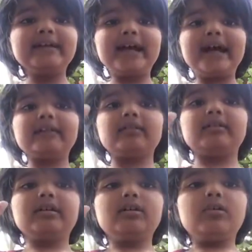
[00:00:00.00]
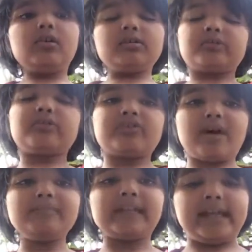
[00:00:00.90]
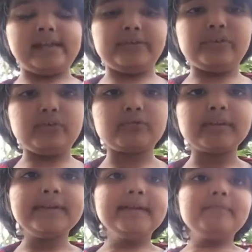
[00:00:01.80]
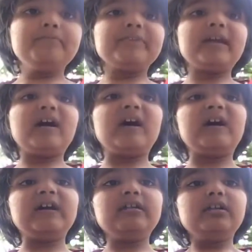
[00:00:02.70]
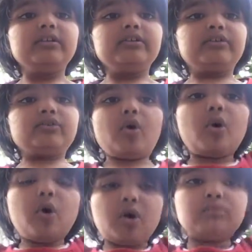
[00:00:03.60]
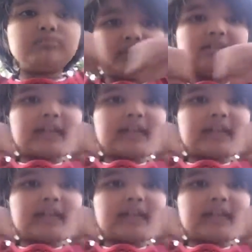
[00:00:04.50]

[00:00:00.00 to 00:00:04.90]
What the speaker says: And also some things are so like